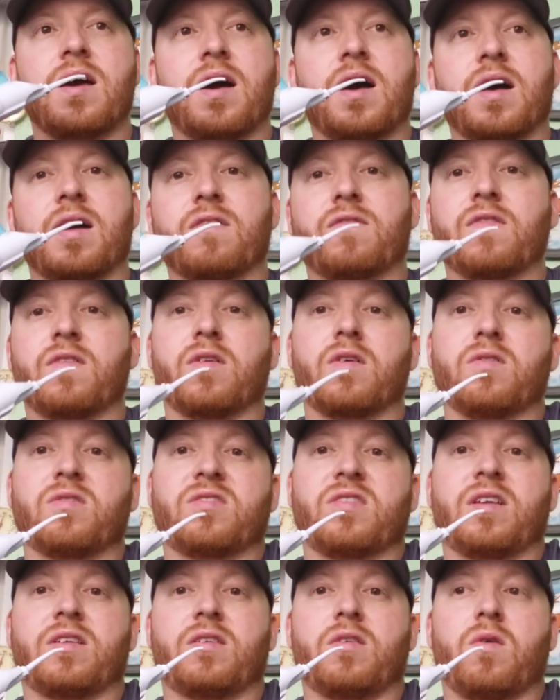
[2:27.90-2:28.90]
Uh, for
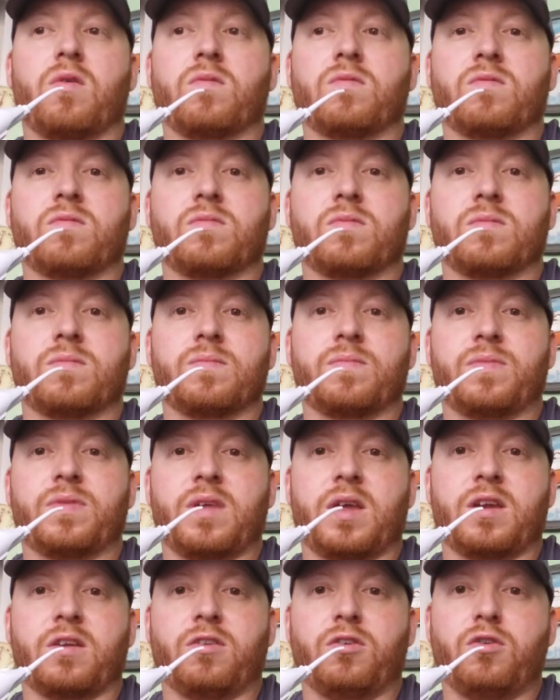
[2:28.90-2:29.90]
those that don't
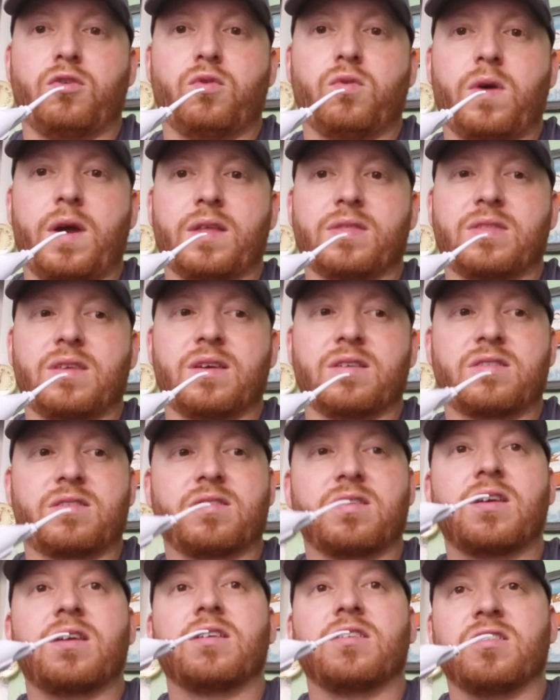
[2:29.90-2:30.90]
that are new at
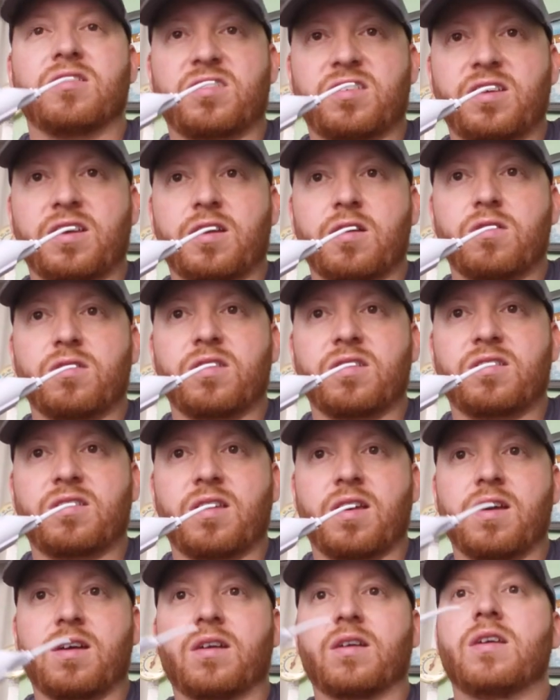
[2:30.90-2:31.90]
this, you stick out your
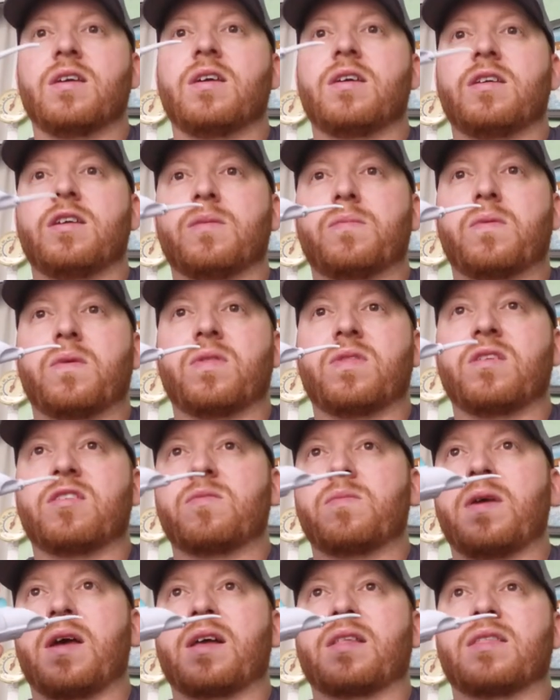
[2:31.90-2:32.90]
tongue, you put
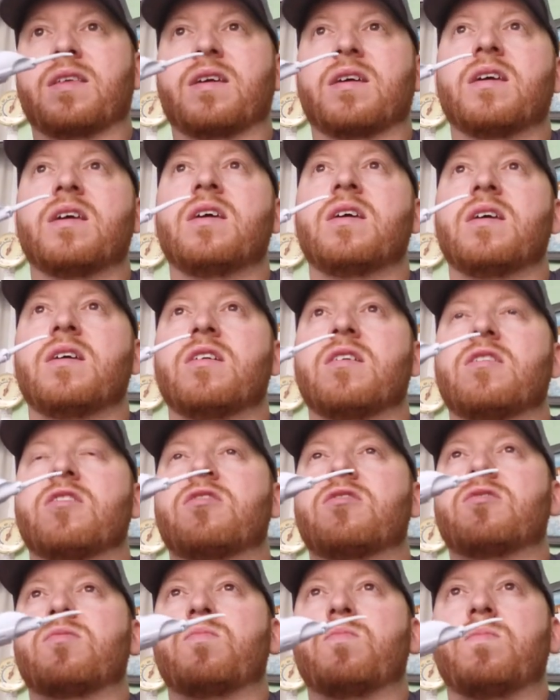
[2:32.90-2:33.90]
this back there,
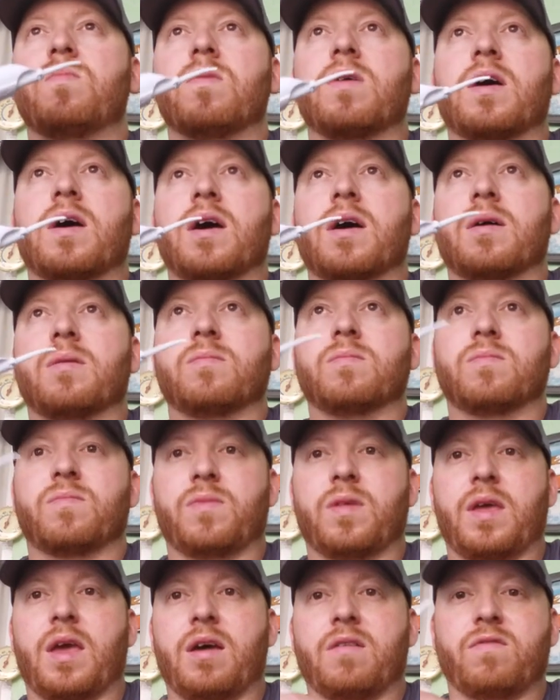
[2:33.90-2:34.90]
um,
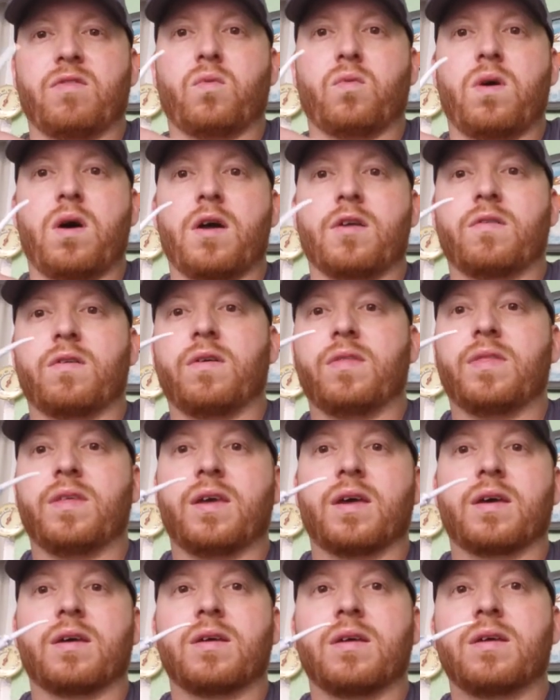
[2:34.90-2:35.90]
have the water in
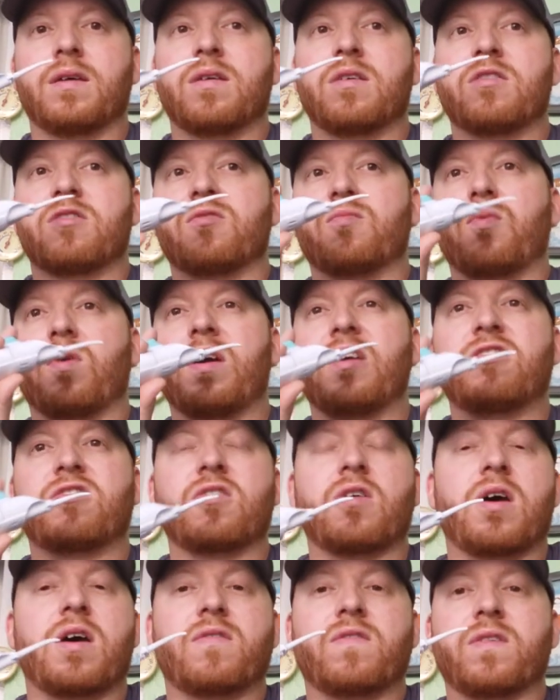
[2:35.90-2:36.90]
there, spray
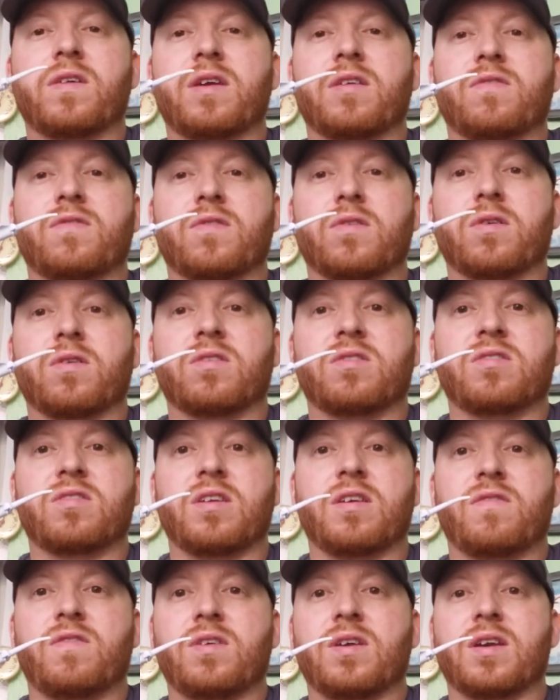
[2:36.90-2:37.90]
softly at first,
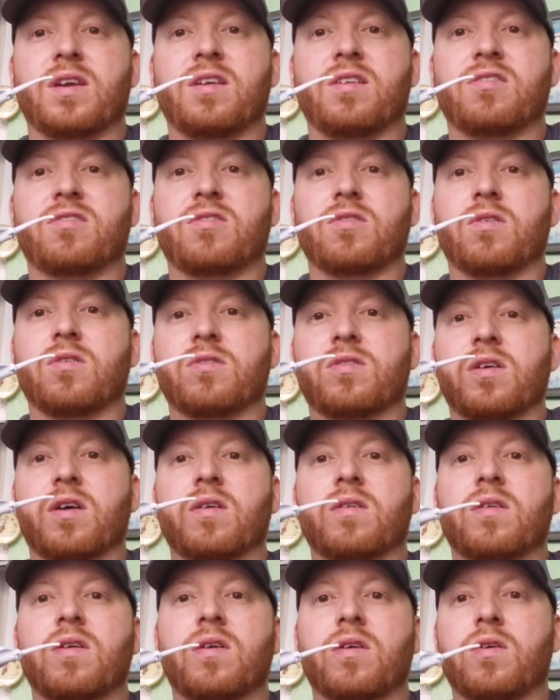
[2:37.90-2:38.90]
see if you get any stones
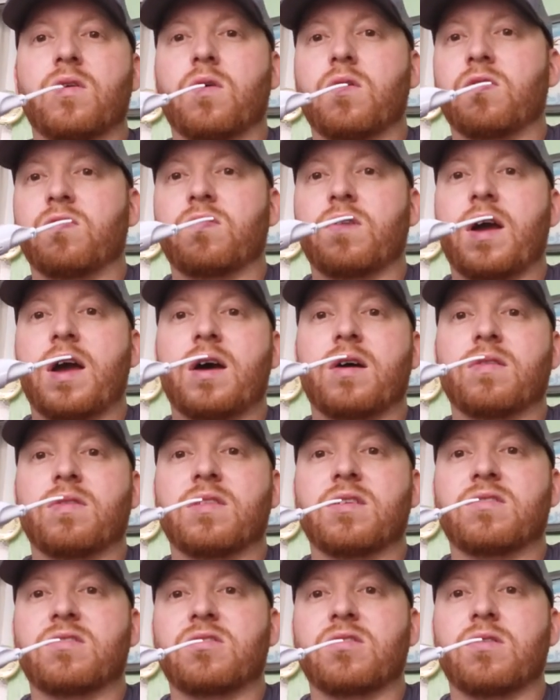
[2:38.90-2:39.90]
out, go
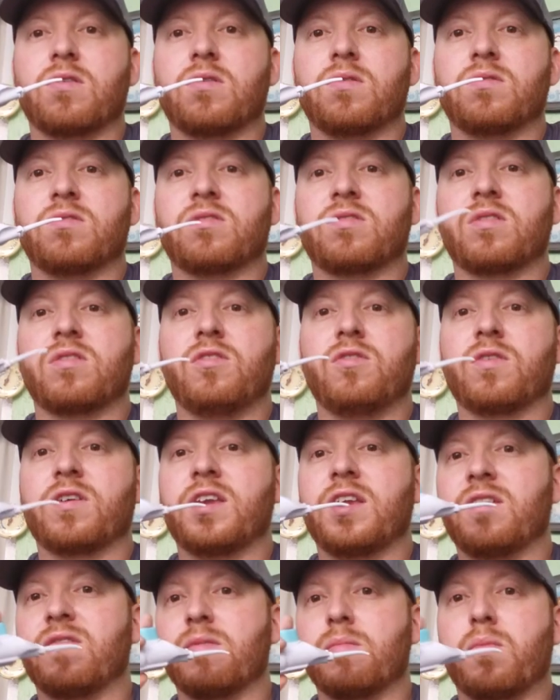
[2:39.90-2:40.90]
around the stones, you
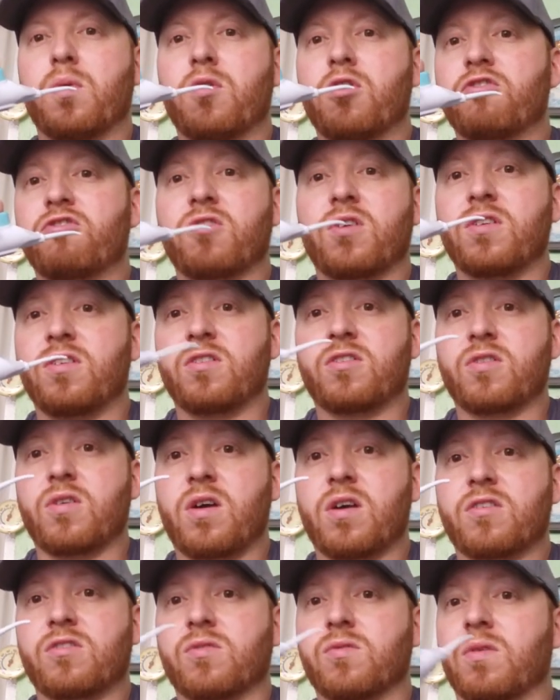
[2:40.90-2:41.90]
can even push on your
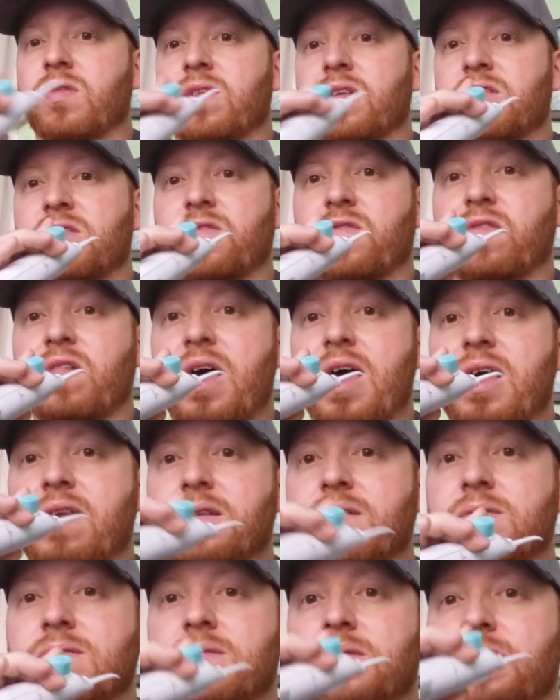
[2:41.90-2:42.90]
tonsil with this flat,